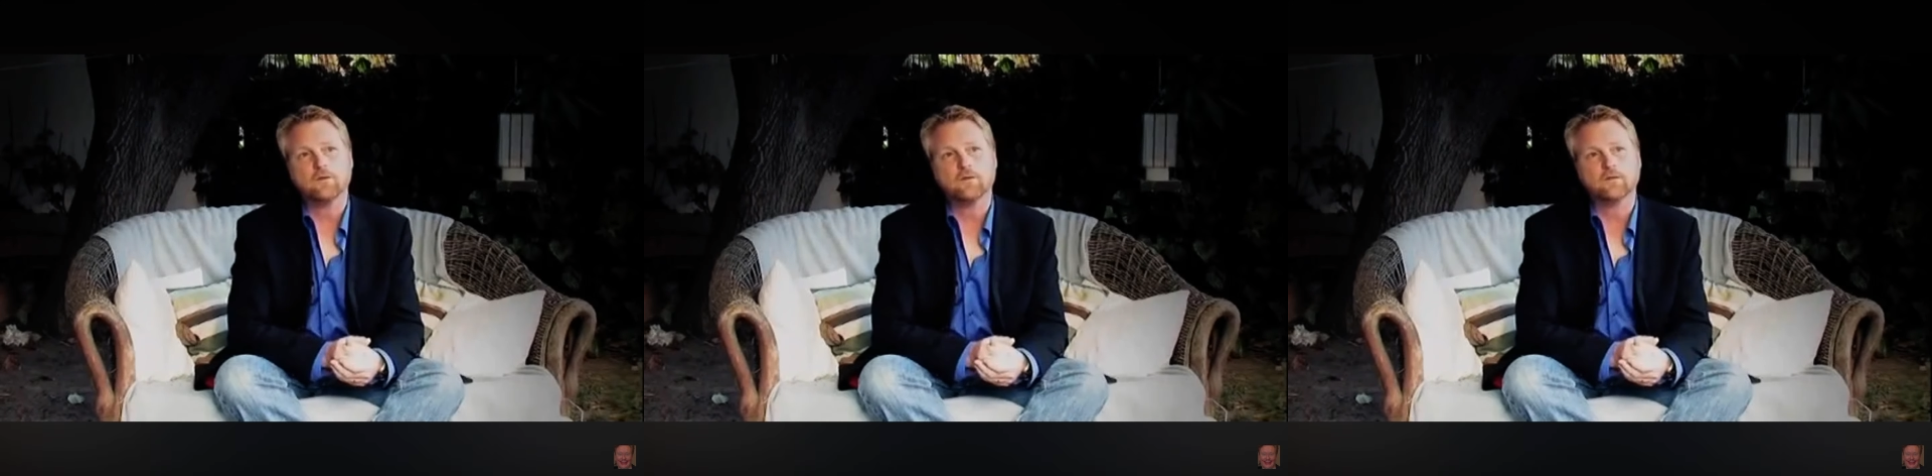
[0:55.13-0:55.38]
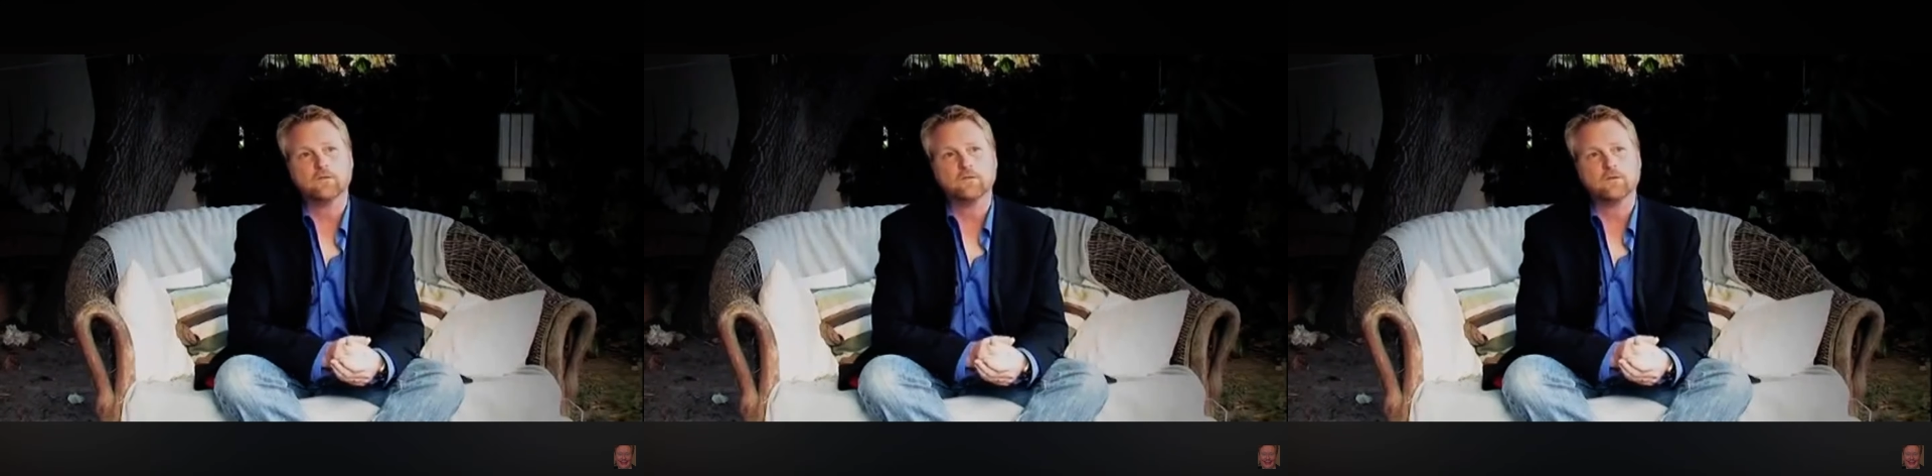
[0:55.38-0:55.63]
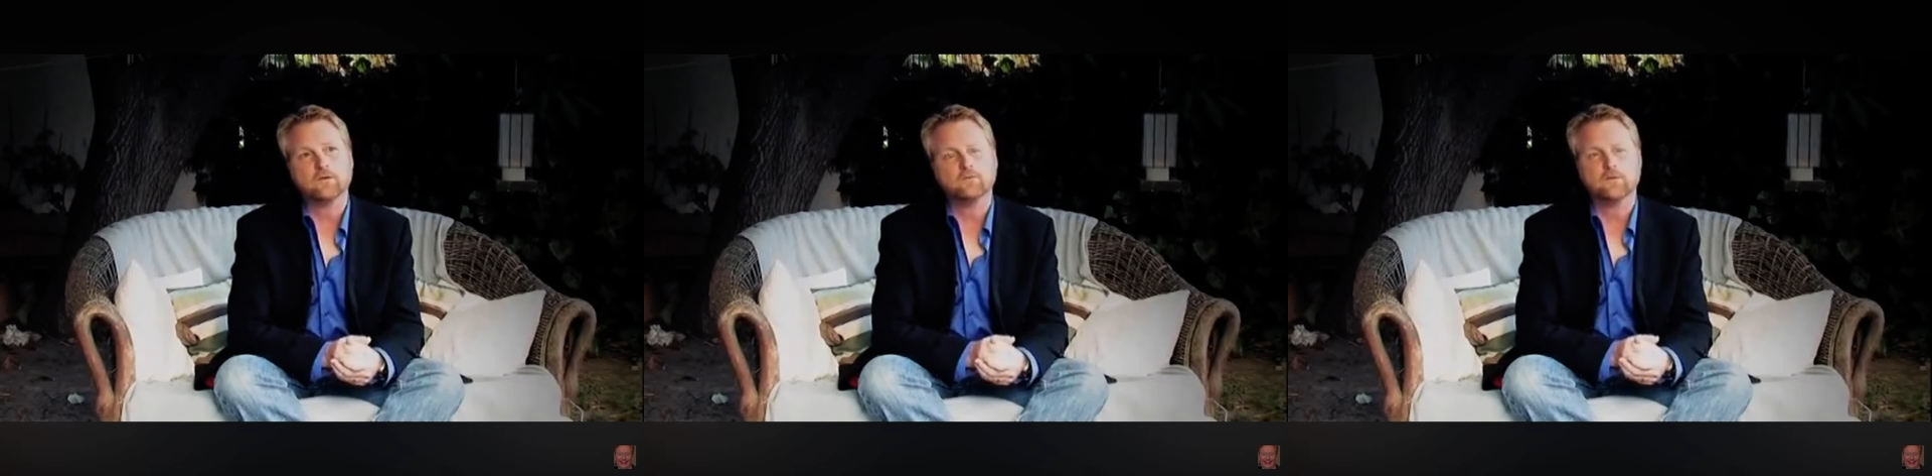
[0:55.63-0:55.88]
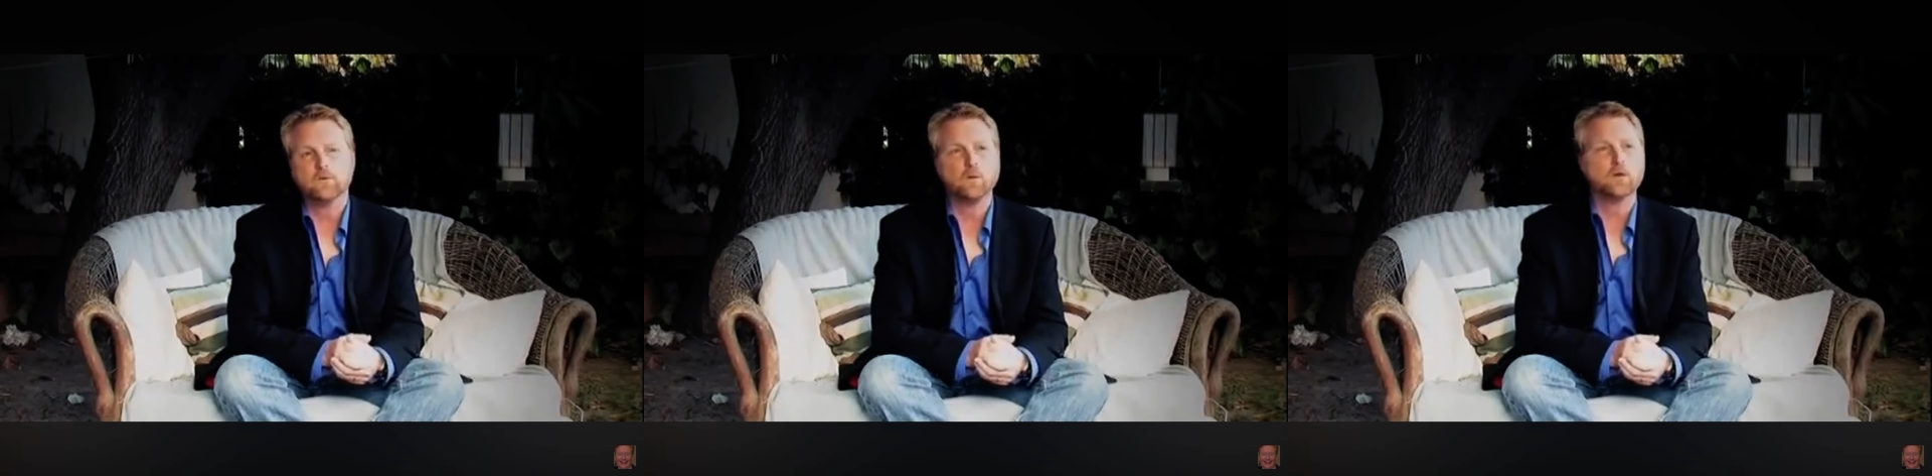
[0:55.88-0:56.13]
and, you know, if
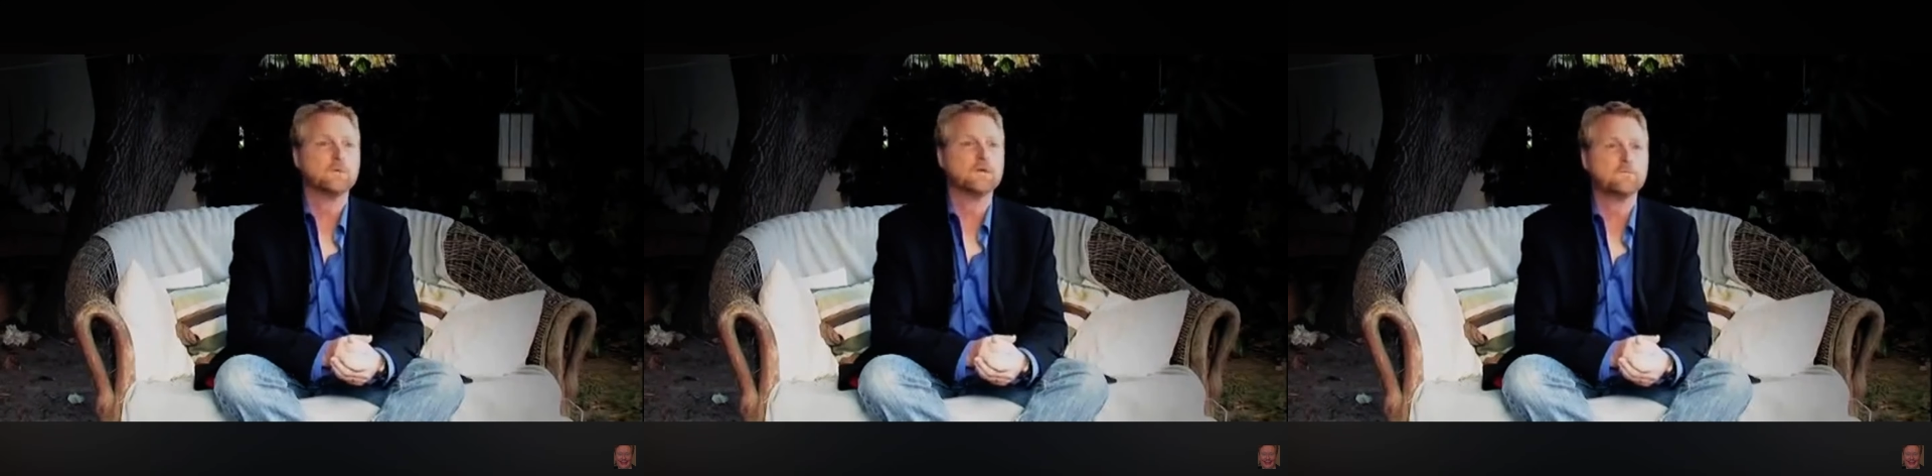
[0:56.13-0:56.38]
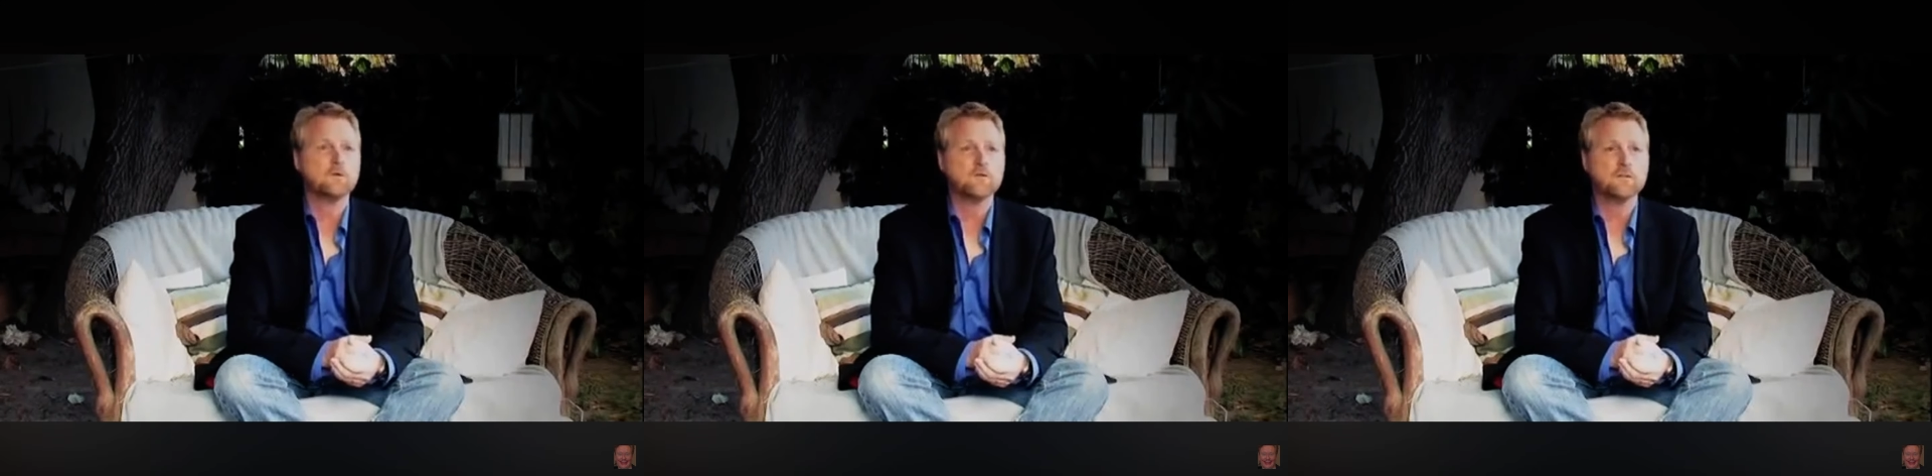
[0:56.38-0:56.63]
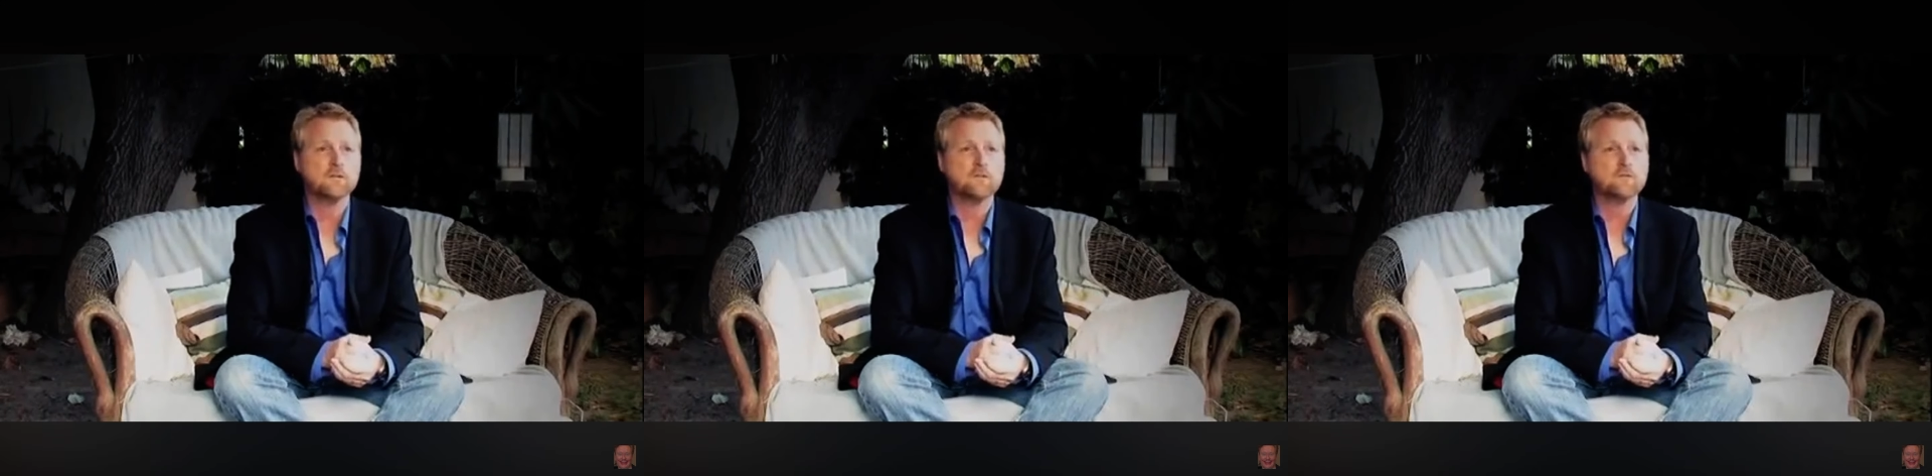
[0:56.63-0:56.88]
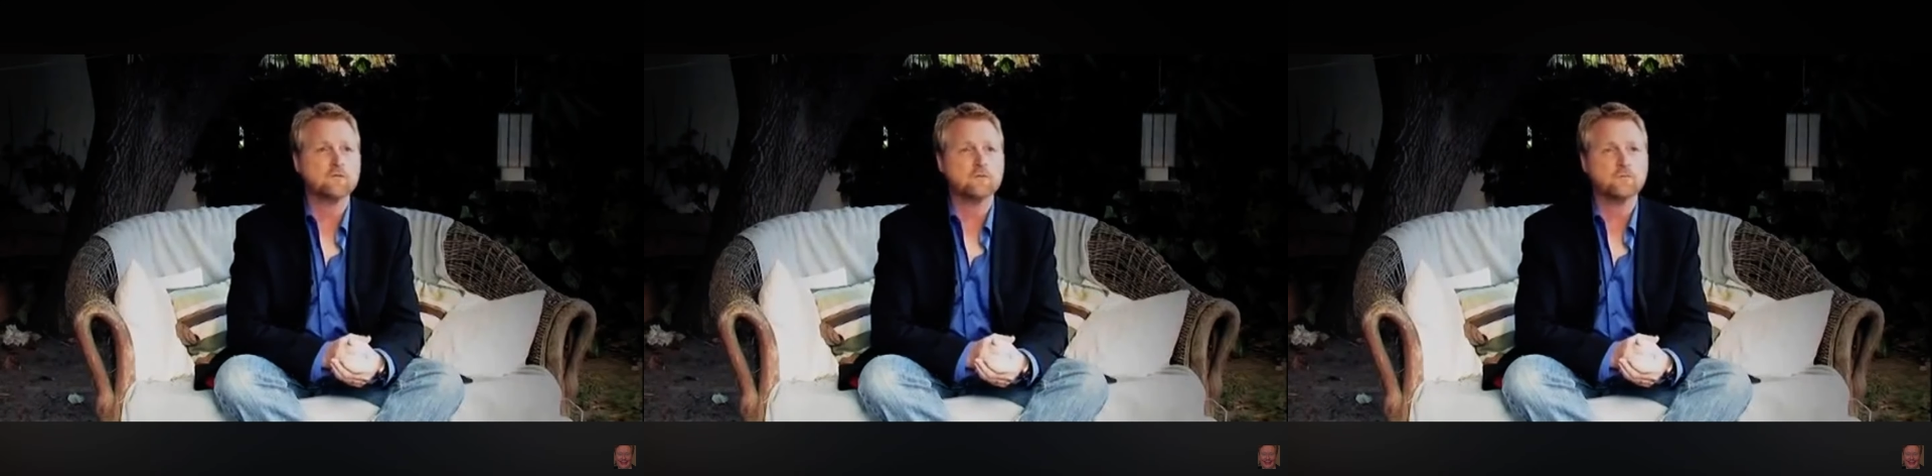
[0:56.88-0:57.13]
you don't want to be in the music industry,